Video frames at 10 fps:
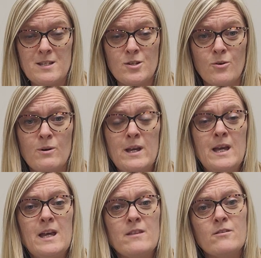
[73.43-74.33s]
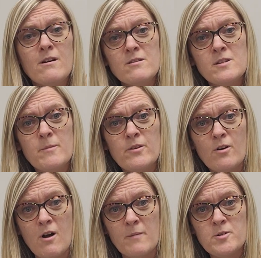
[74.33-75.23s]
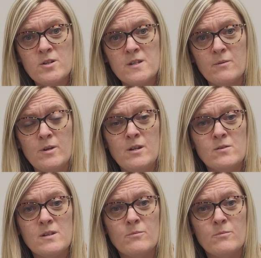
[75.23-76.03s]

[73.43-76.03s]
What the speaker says: So there are some other options that we use,